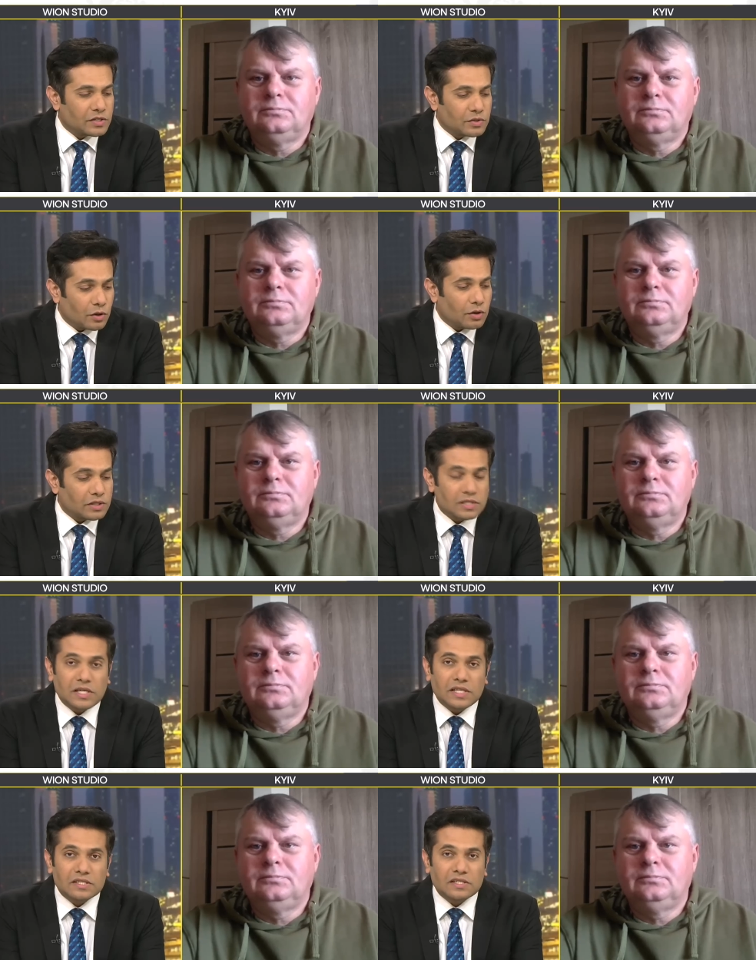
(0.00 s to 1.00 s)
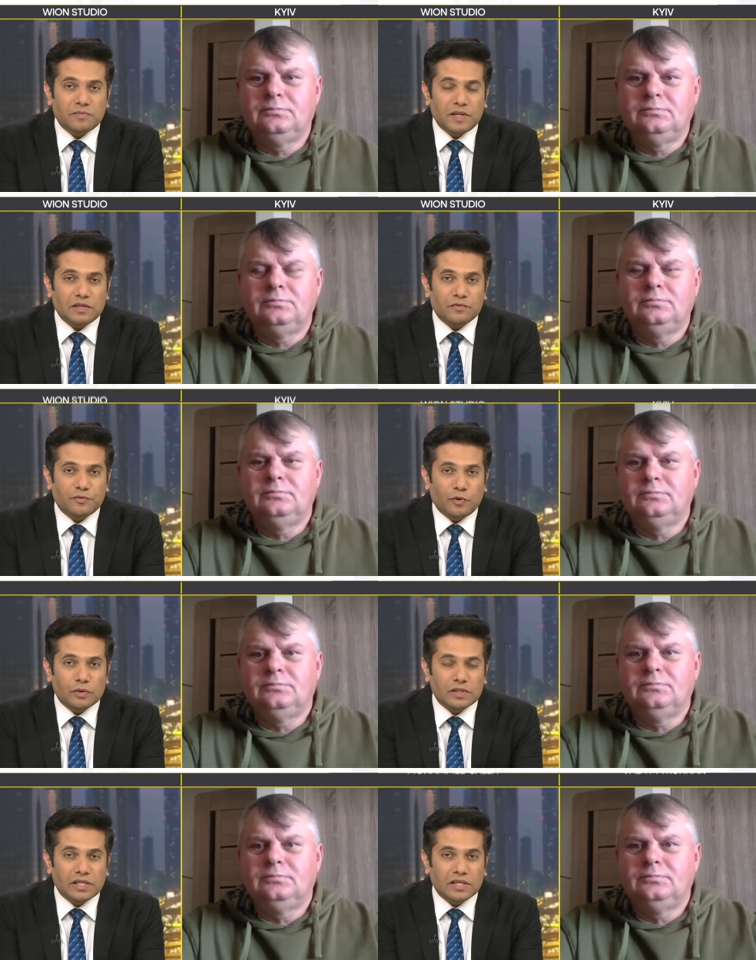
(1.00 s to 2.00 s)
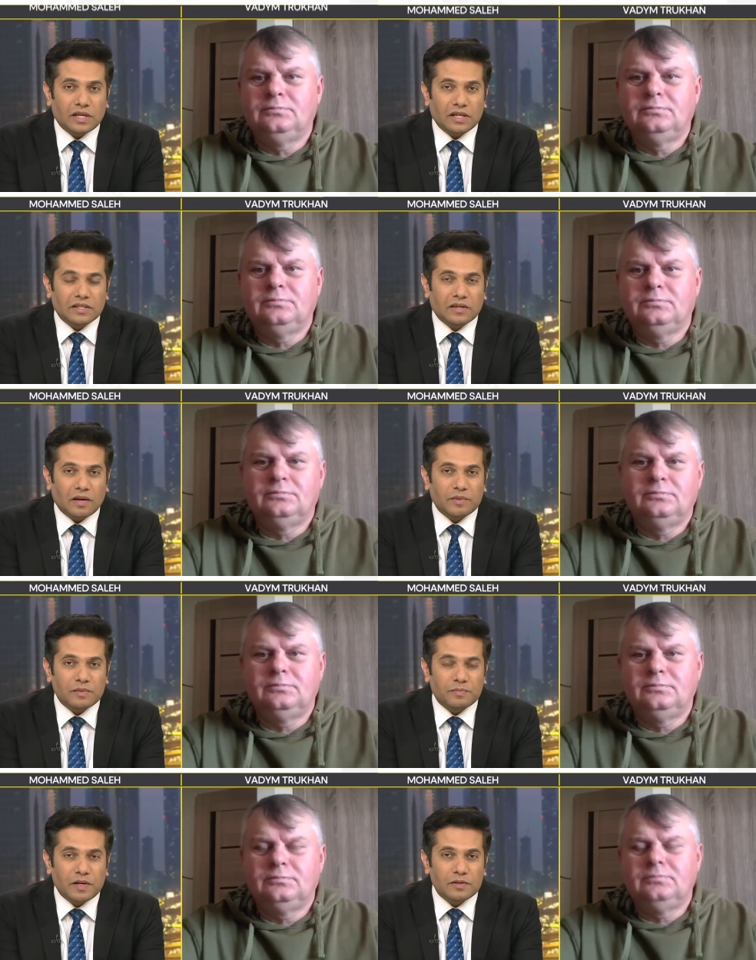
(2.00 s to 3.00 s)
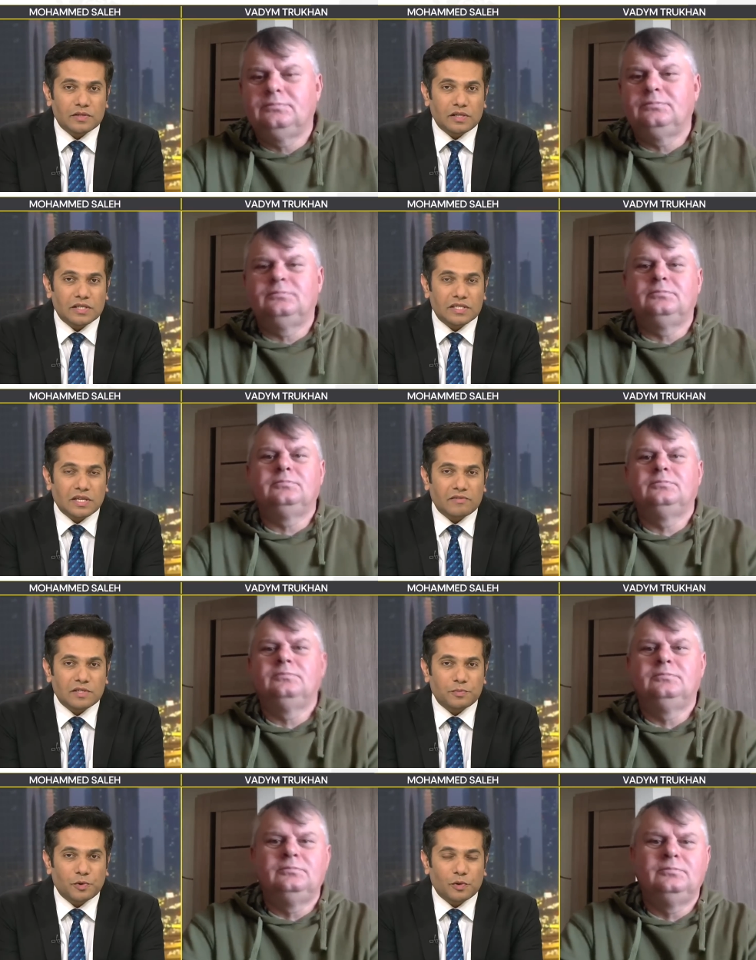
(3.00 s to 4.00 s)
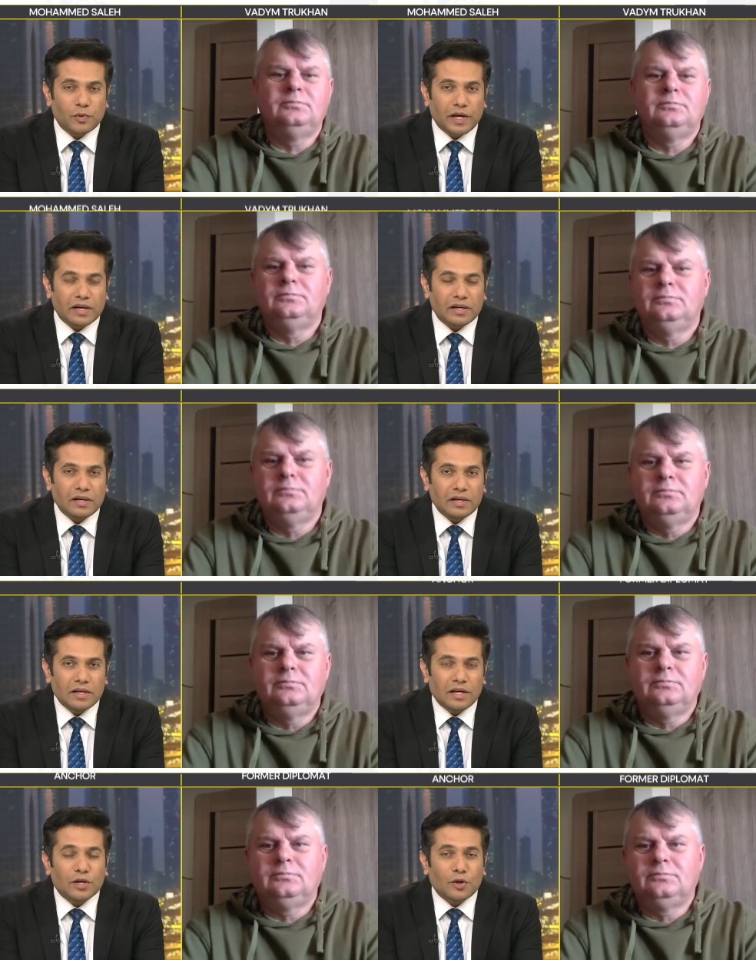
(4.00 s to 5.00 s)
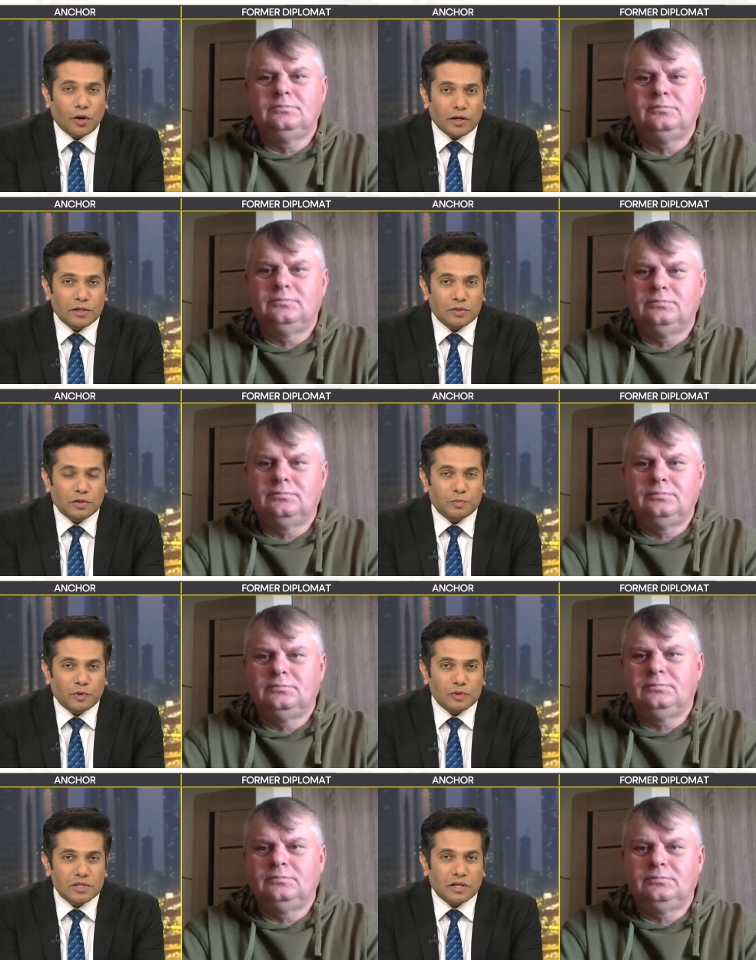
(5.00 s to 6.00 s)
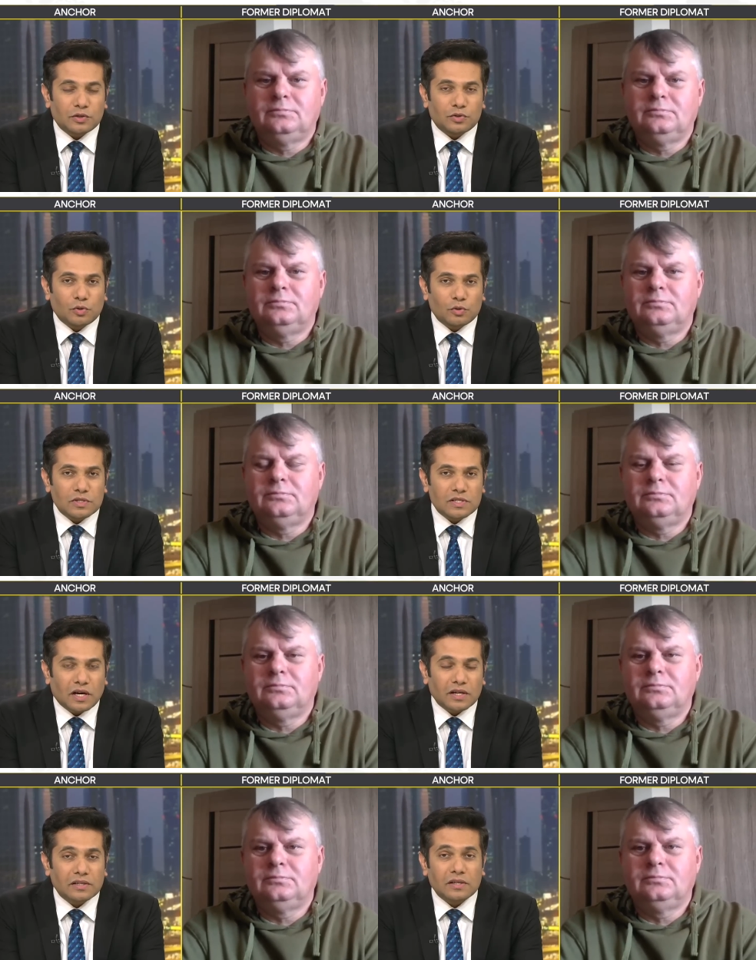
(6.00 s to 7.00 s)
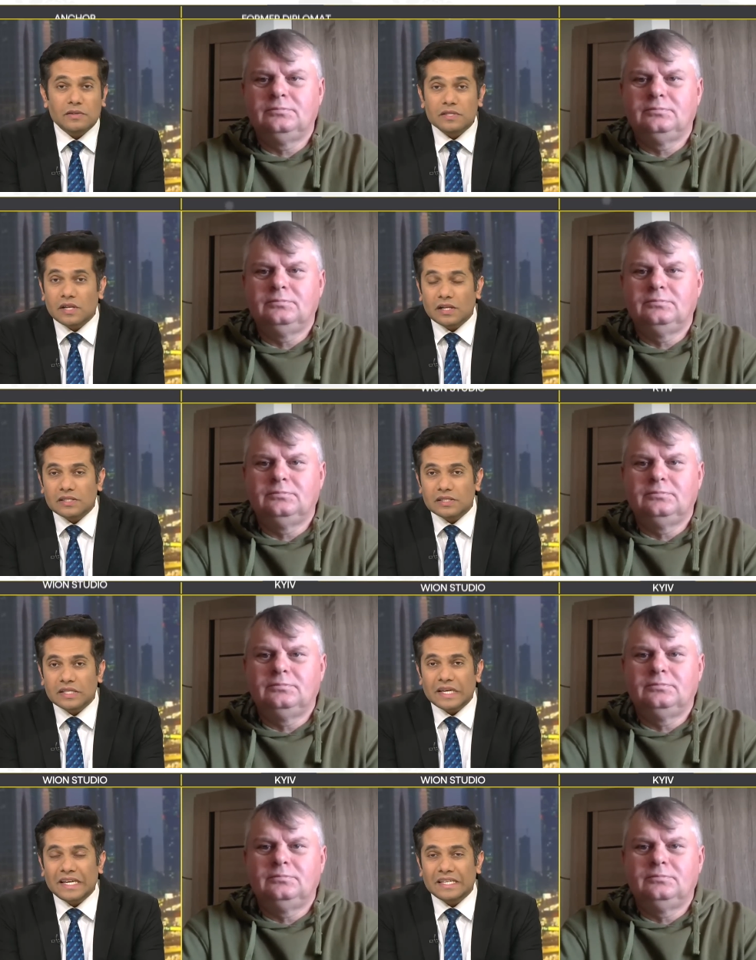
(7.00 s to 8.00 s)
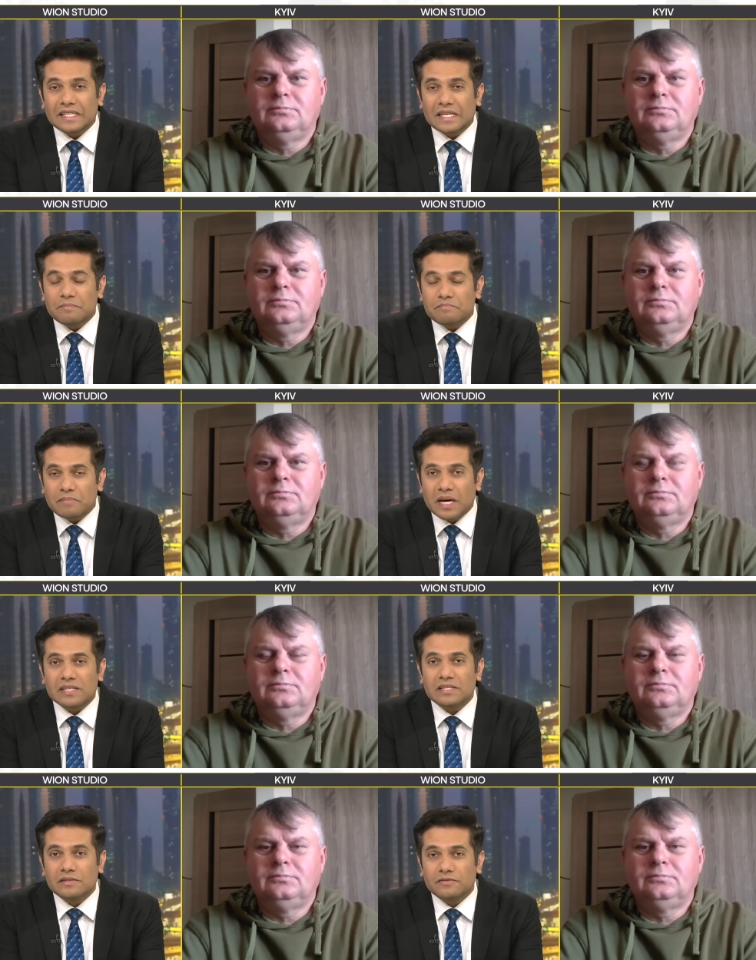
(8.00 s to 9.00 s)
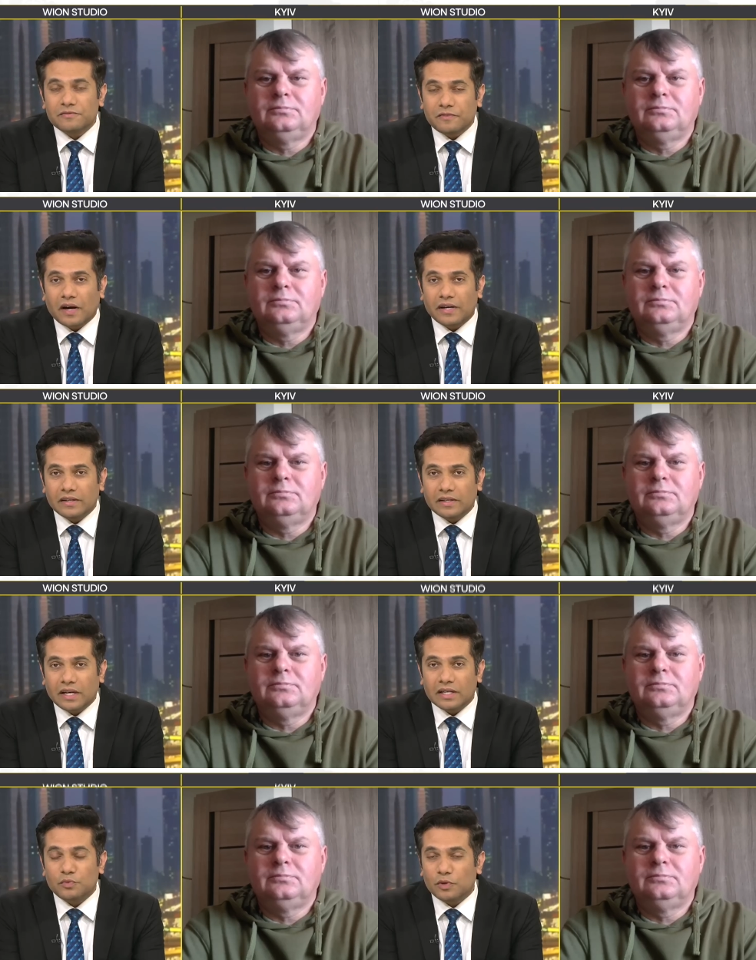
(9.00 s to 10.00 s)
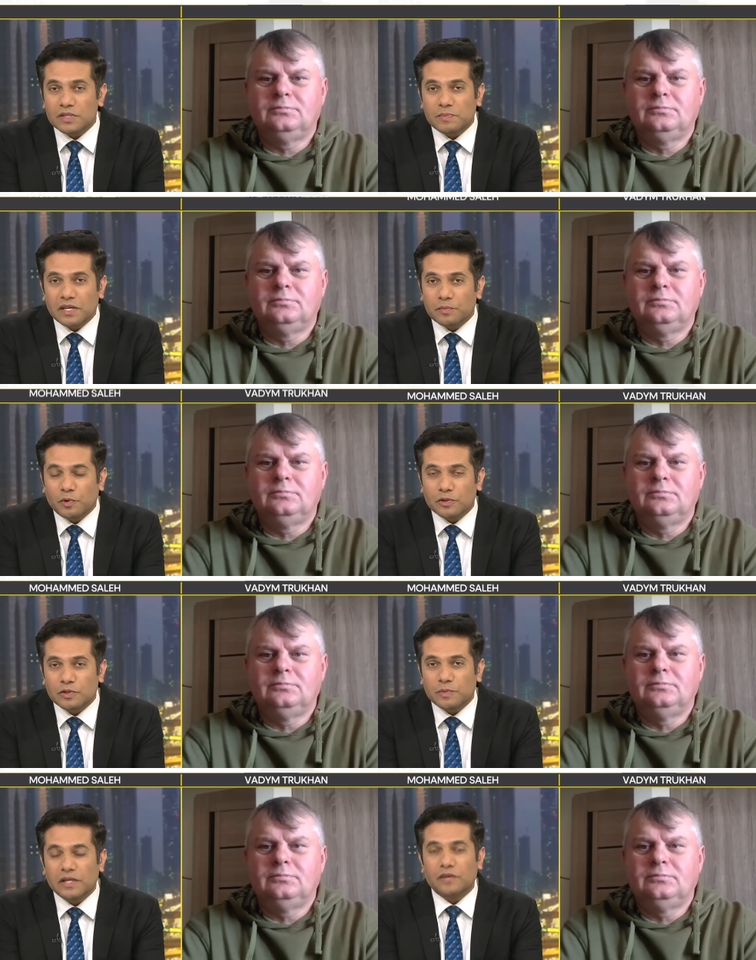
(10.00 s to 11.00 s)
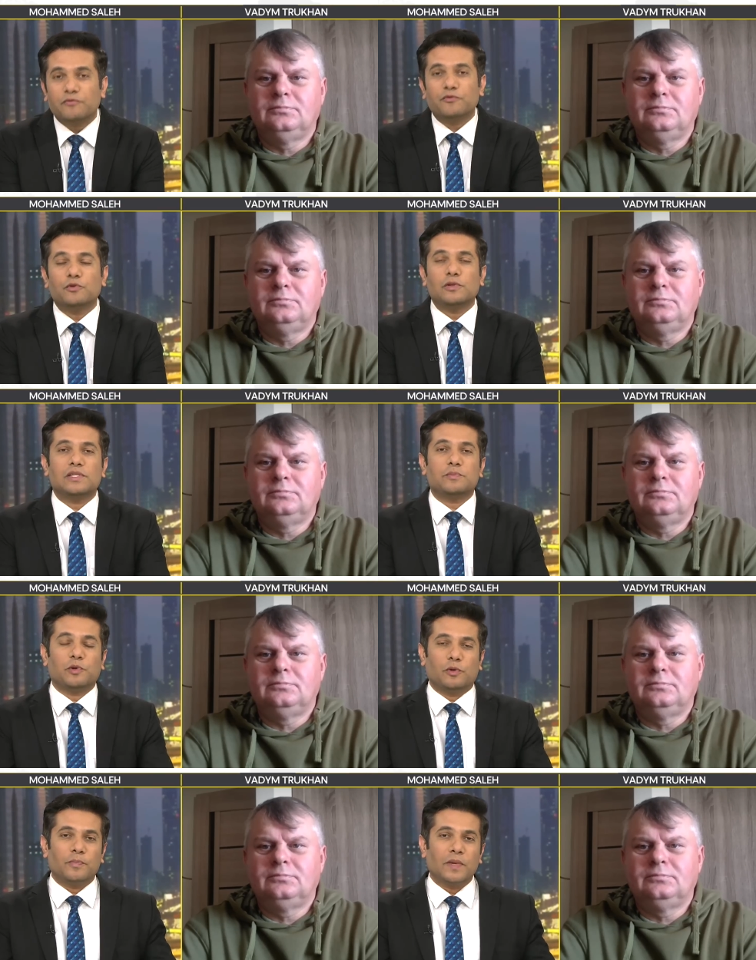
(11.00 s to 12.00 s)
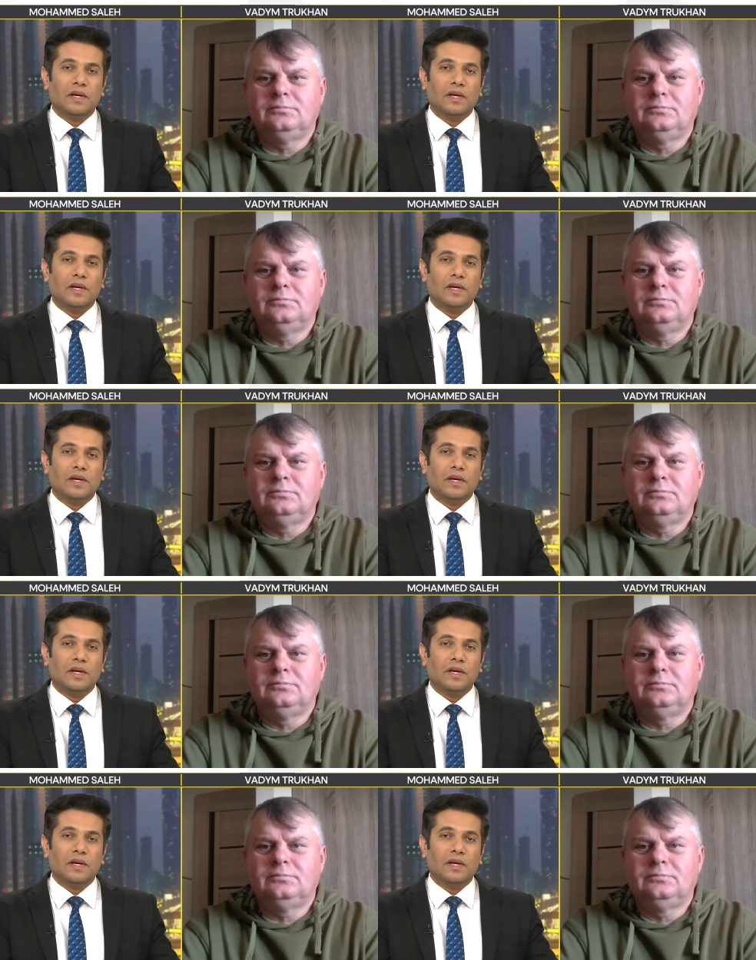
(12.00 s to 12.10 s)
Speaker 1: saw the scenes that have been unfolding at the Crimean Peninsula at Sevastopol, where, according to reports, a drone strike resulted in a massive fire at what is being reported to be a fuel depot.